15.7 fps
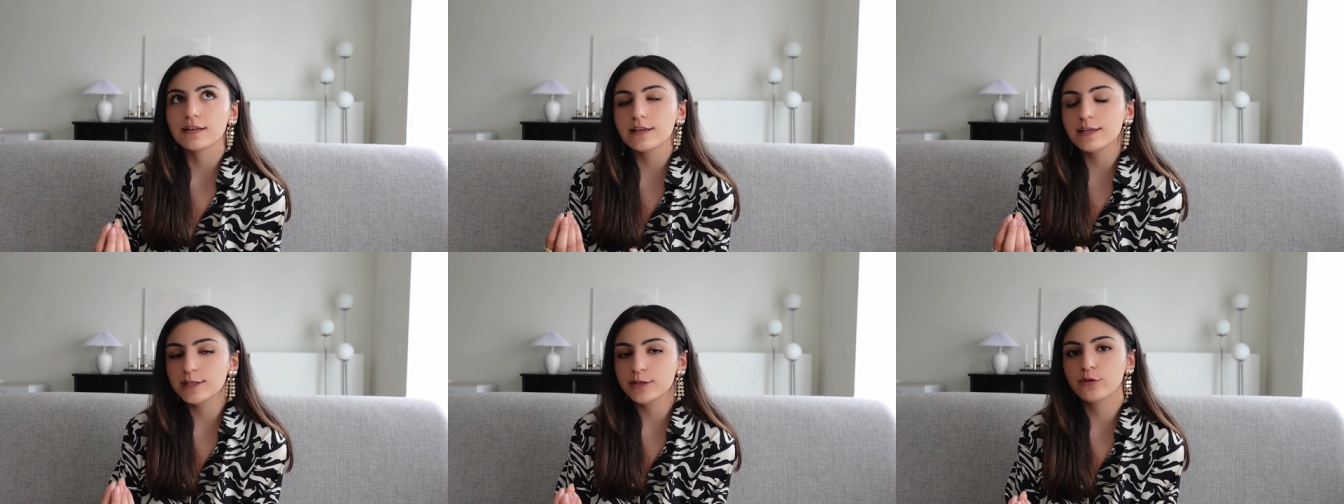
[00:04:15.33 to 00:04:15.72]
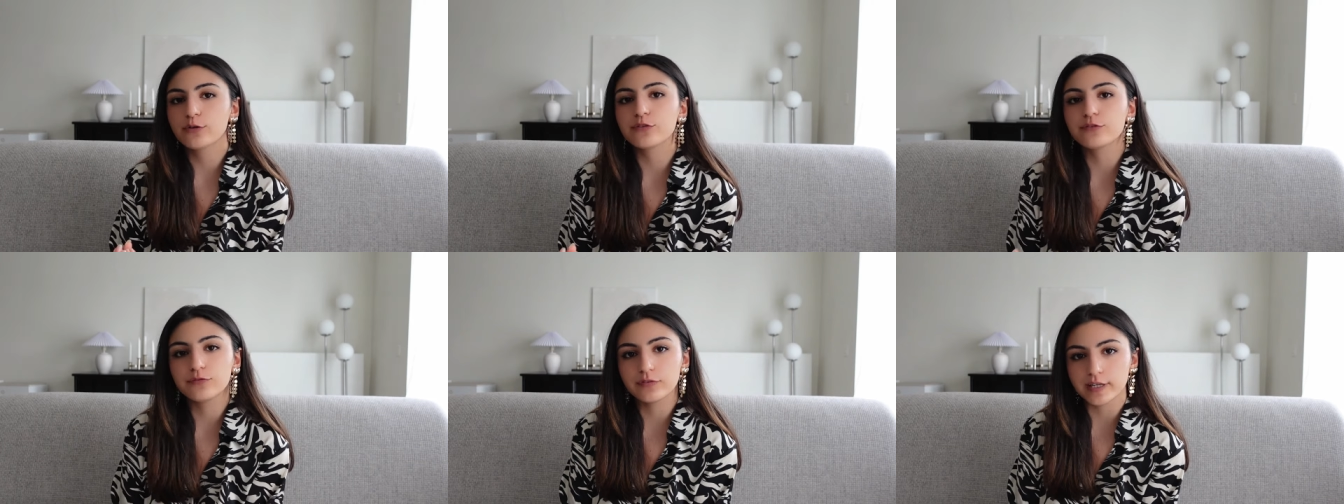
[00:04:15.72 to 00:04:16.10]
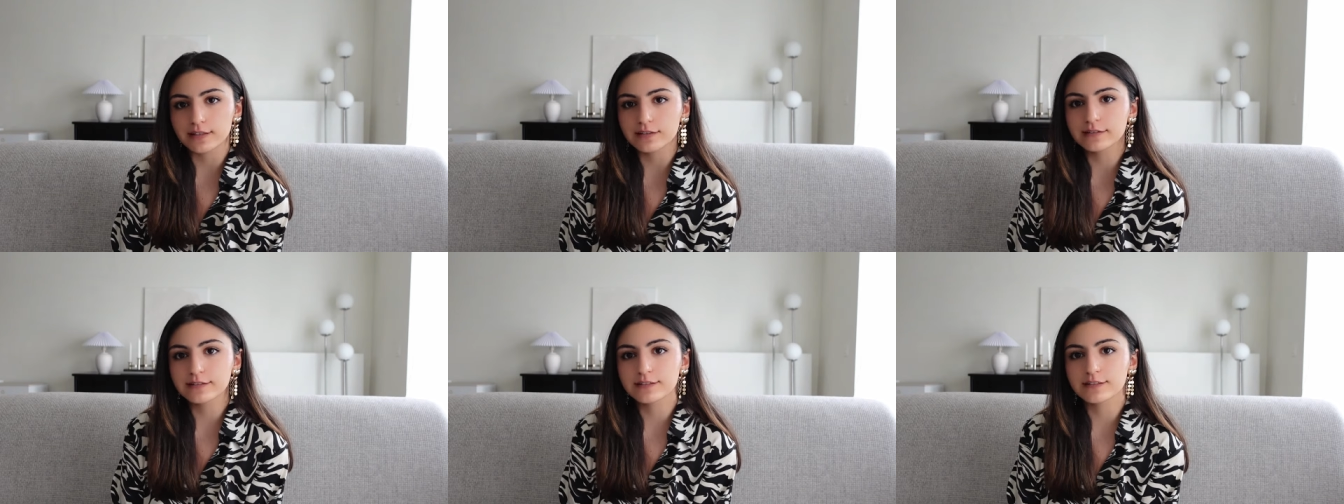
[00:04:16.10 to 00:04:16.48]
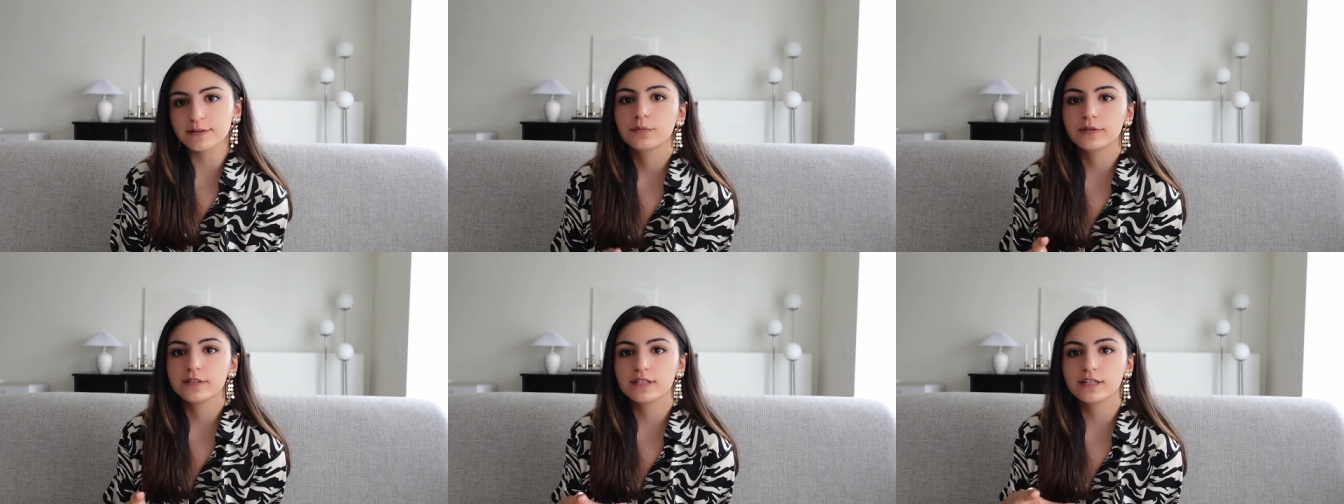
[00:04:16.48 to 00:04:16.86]
in your face,
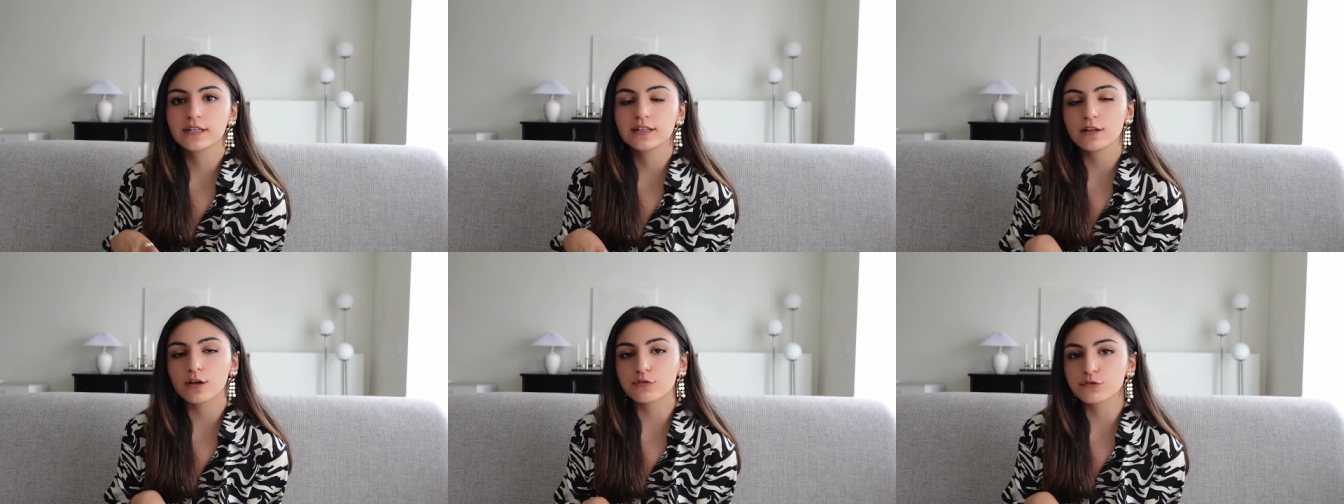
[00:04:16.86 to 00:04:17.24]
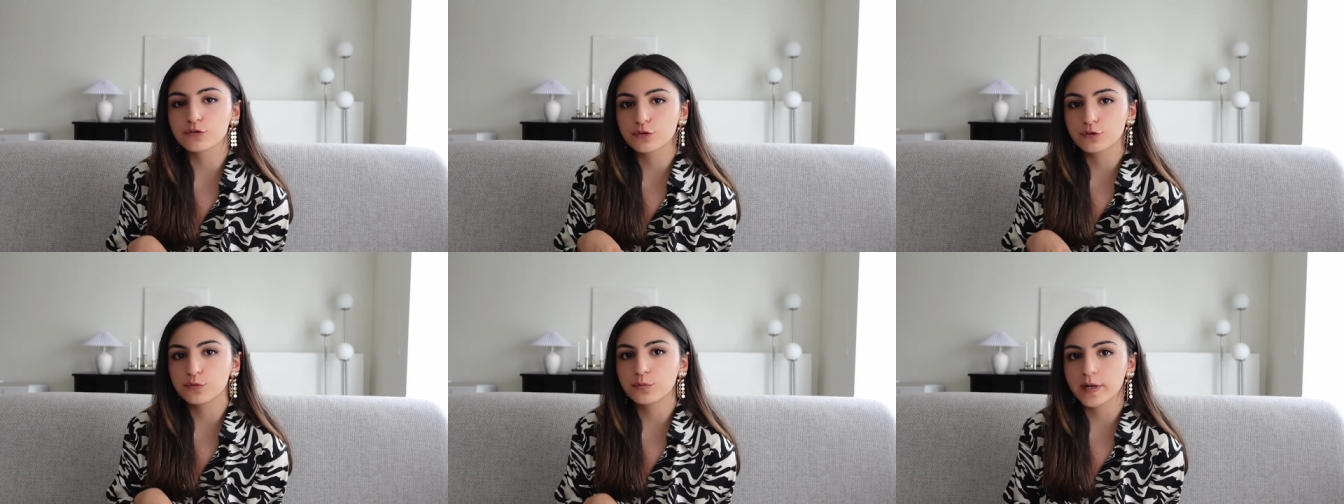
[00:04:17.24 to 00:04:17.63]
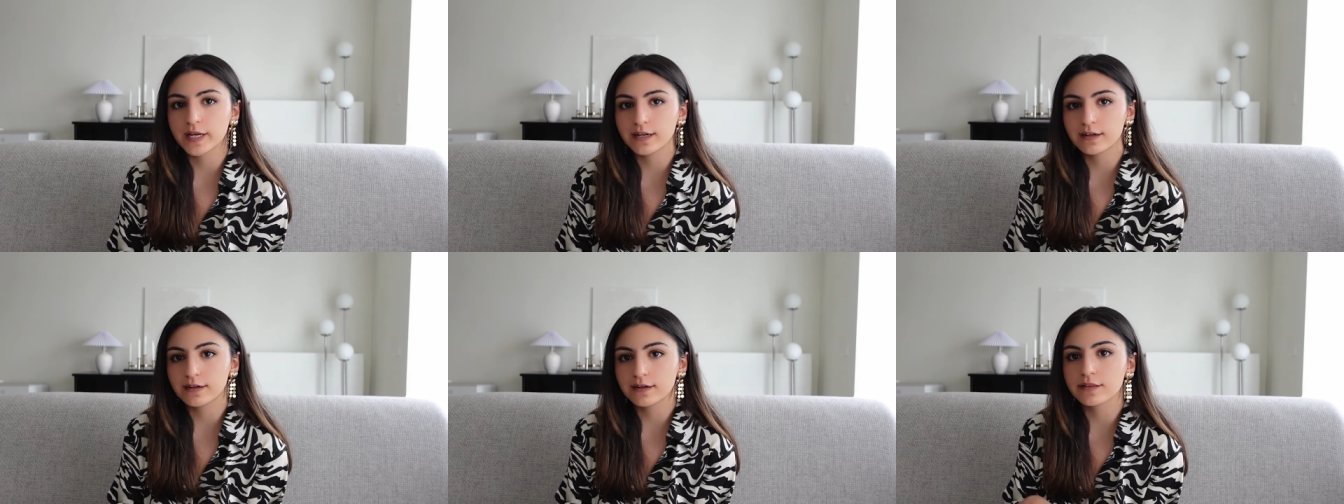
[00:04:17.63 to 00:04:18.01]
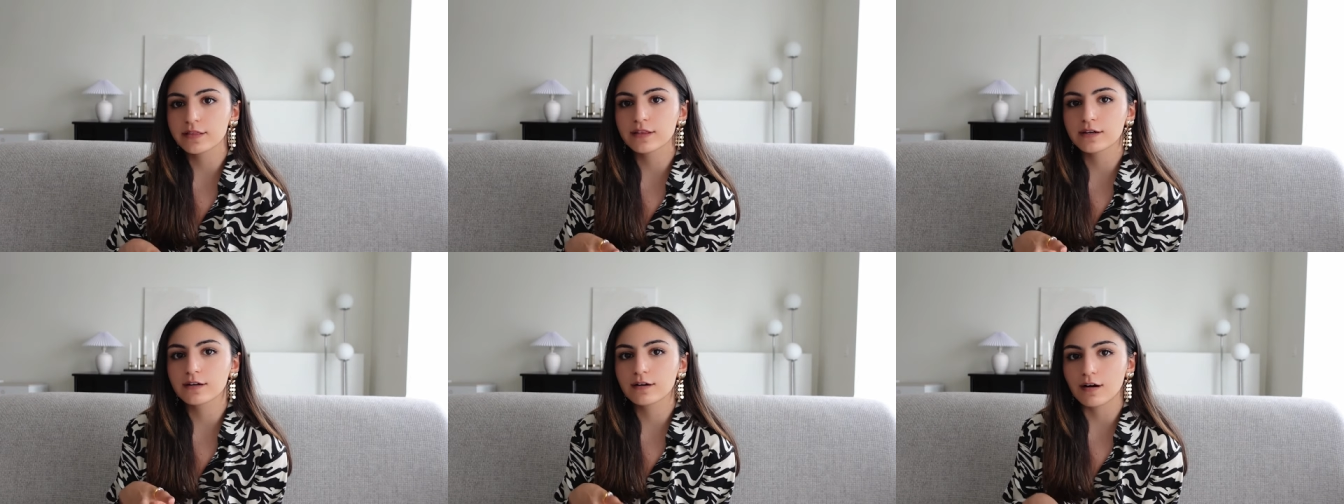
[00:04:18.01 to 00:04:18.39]
but they love to wear
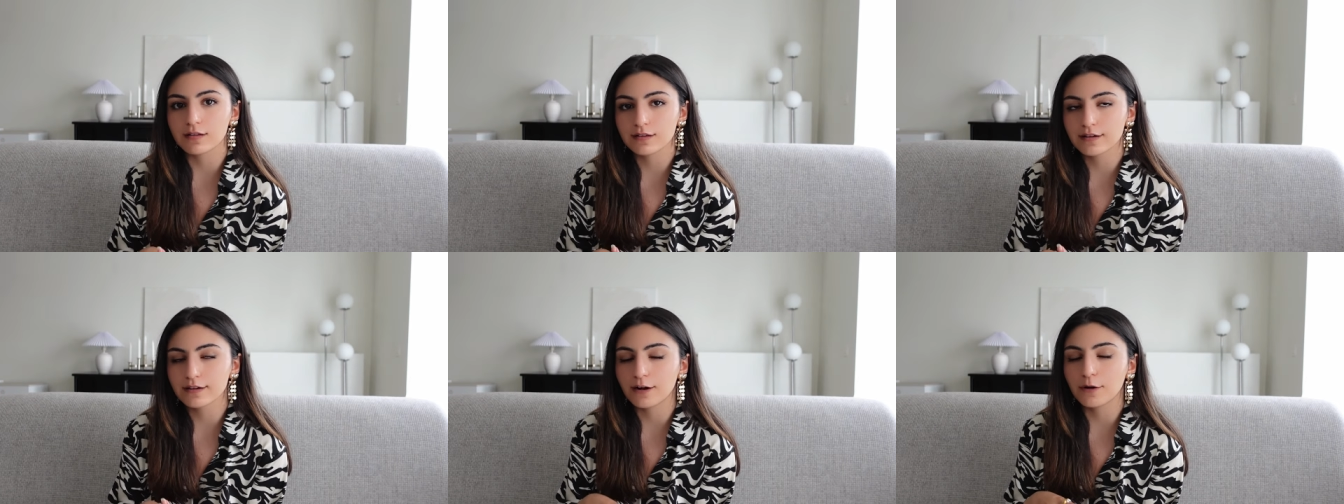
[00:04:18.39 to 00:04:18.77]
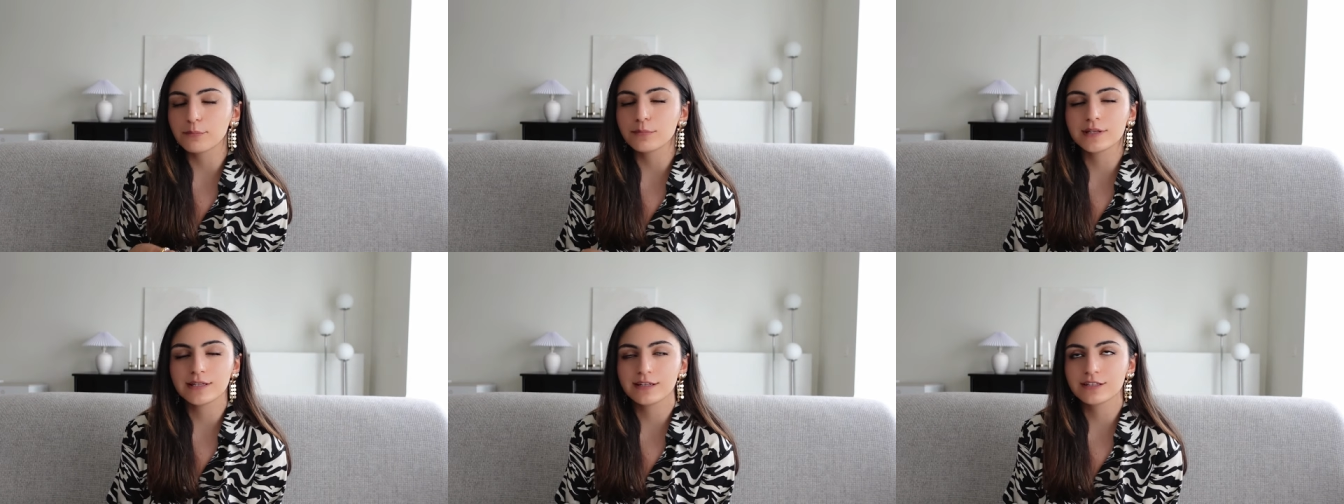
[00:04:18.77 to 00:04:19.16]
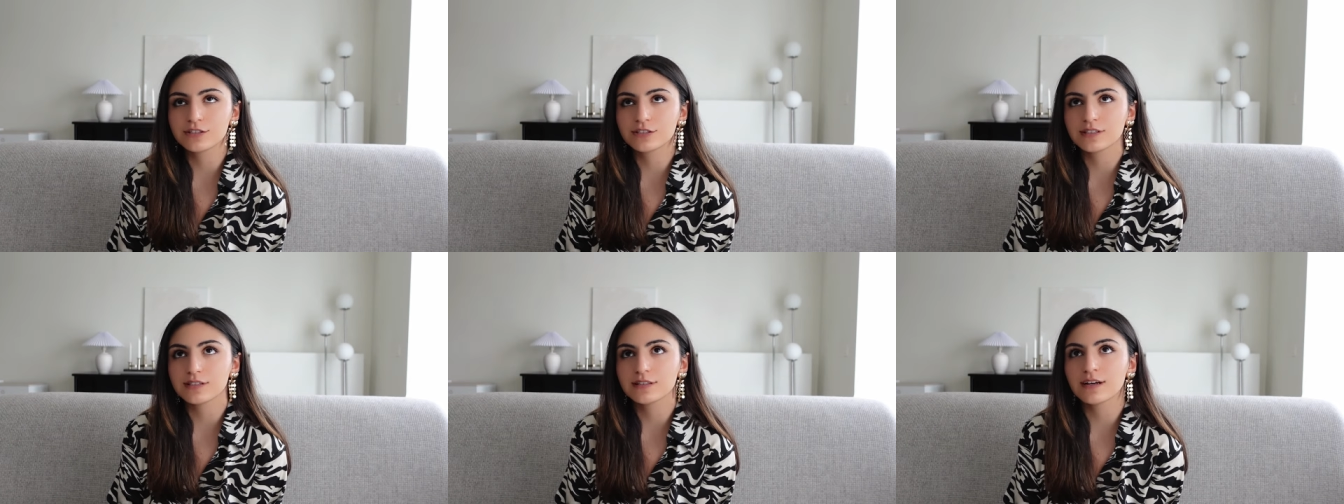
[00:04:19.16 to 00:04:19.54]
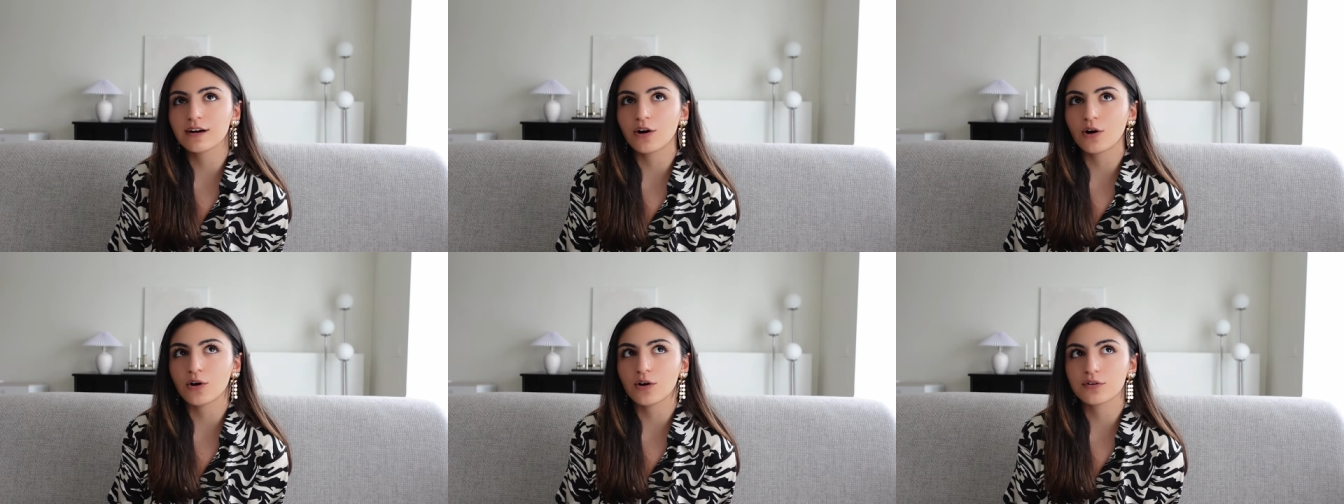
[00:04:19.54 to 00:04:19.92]
the color combination
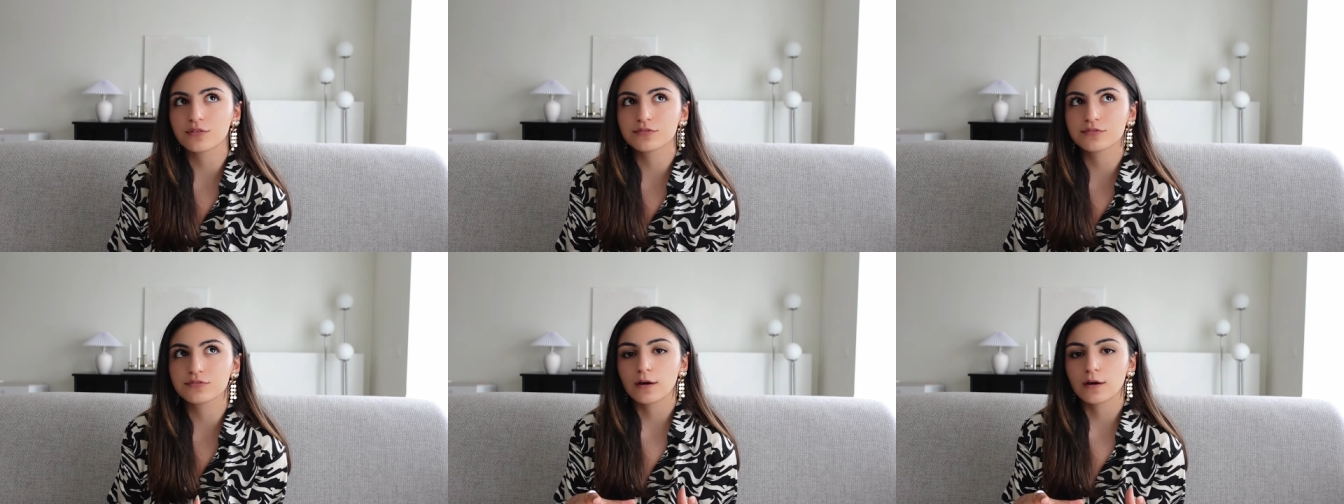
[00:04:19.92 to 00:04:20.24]
of